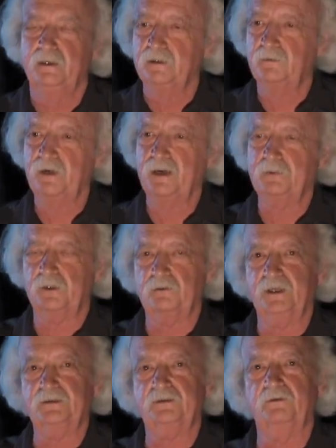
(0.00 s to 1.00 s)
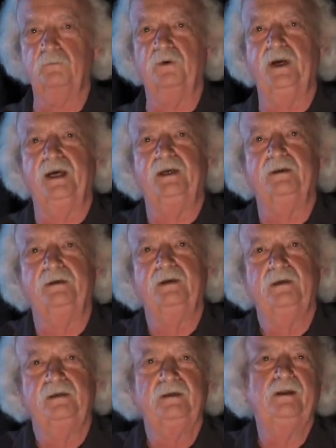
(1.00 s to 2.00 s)
grabbed a crust of bread and
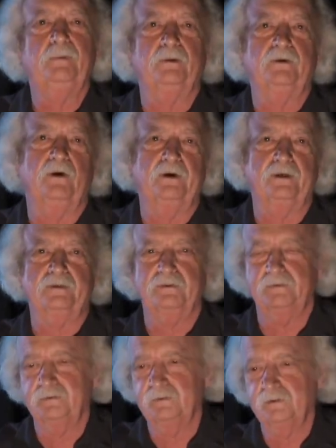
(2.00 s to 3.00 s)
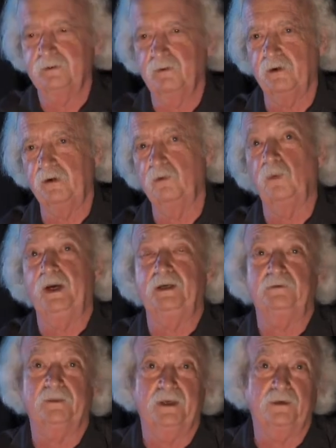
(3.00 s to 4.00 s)
nibbled on it on her way
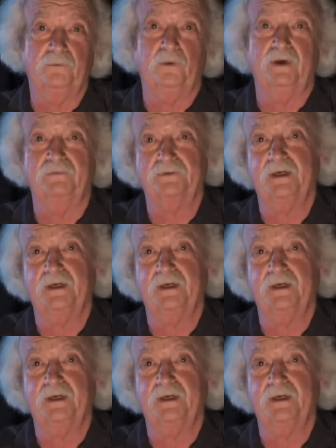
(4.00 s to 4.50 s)
to the henwife's